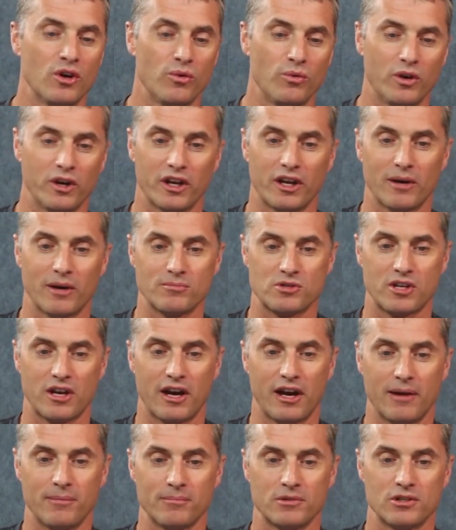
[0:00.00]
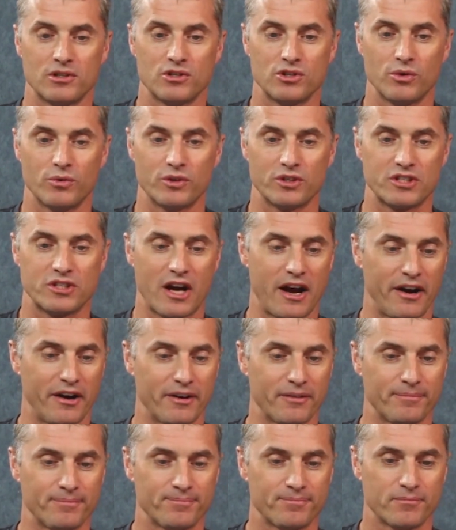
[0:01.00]
when it comes time to retire.
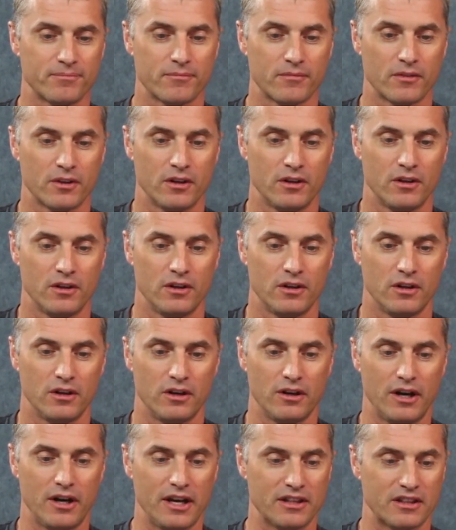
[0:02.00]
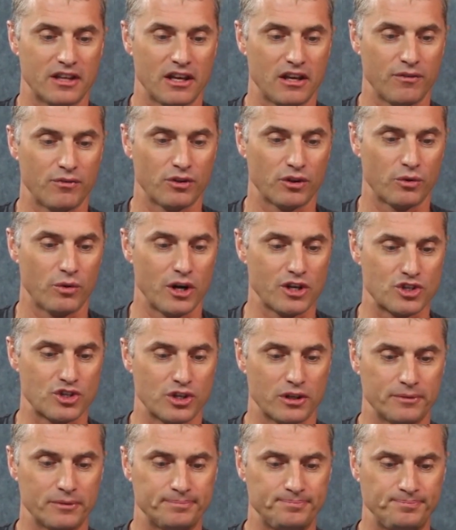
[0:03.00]
All right. Thank you for the question.